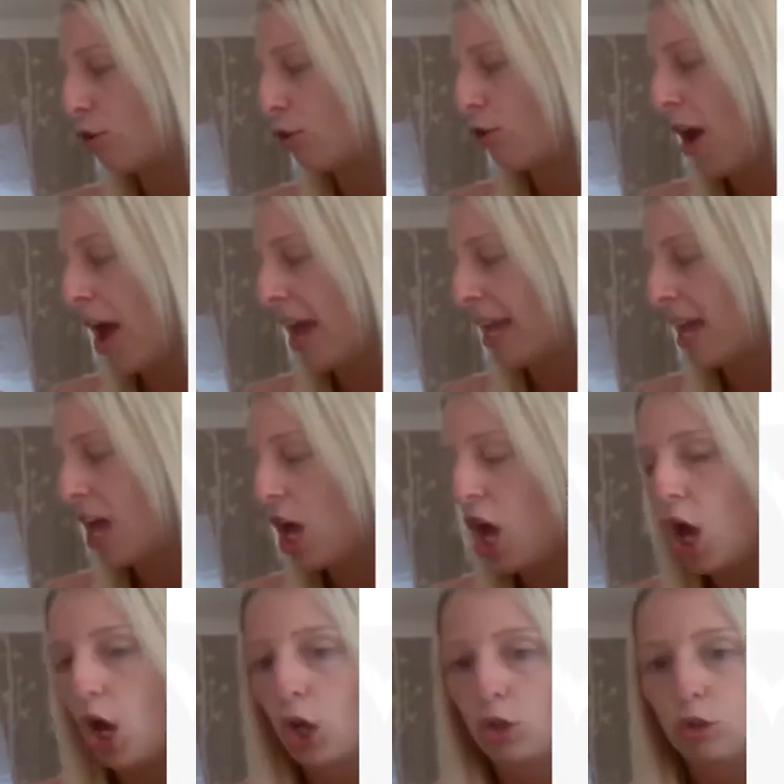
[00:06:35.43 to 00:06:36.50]
grey.
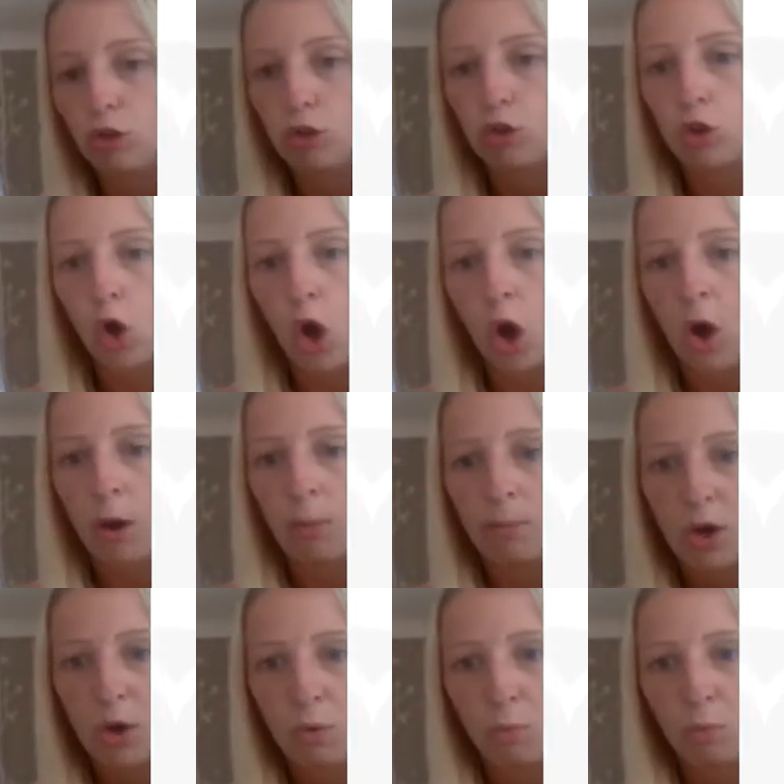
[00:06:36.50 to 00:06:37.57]
A
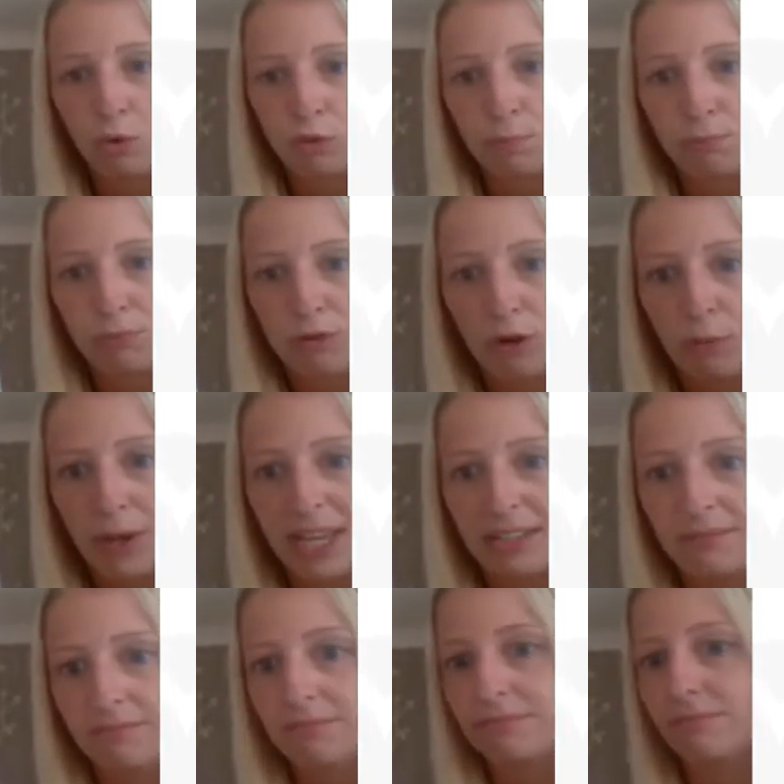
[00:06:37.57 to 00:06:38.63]
storm was brewing.